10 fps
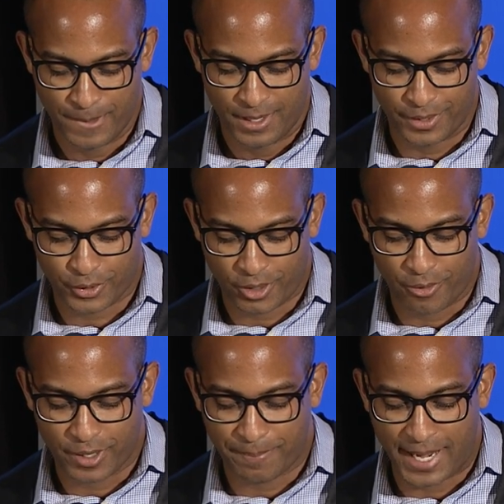And to start
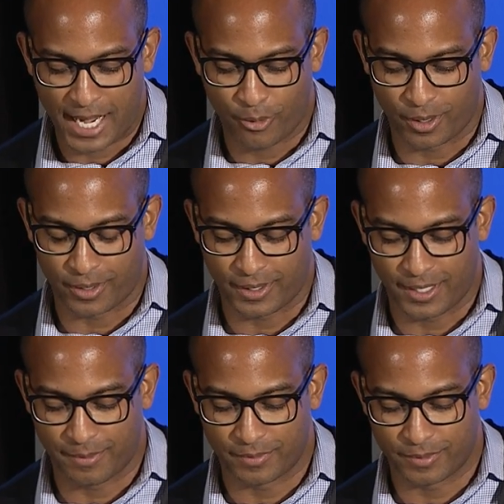with power,
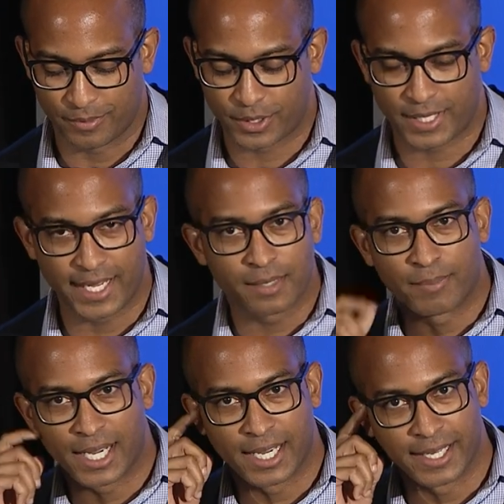I was taken
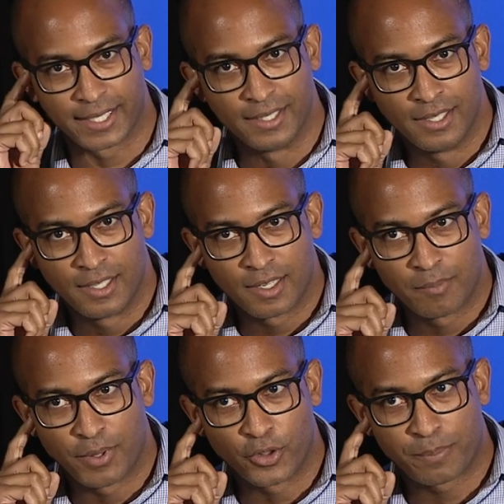by
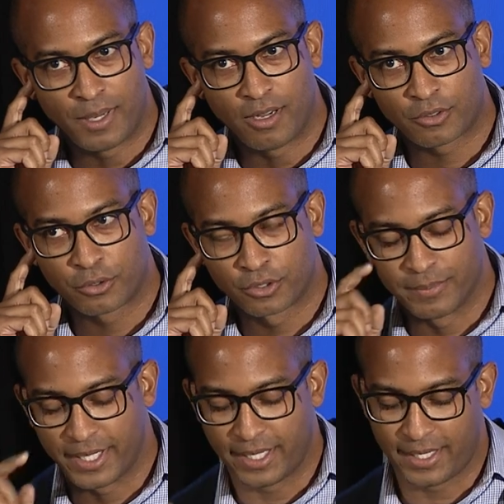both Paul
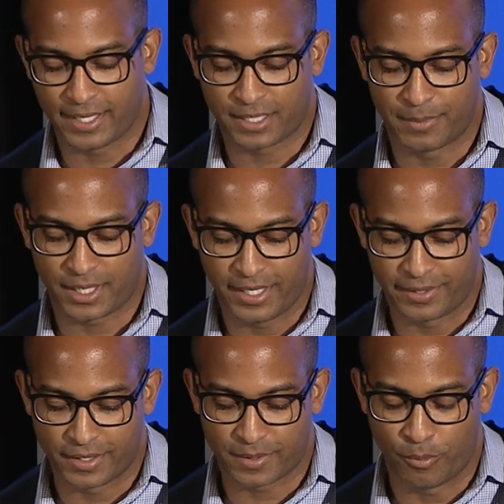Krugman and Nancy McLean
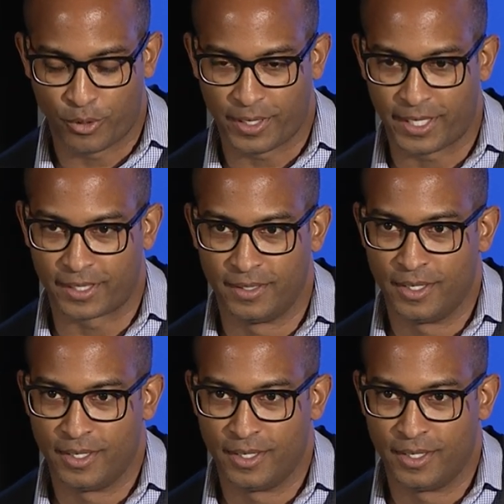this morning,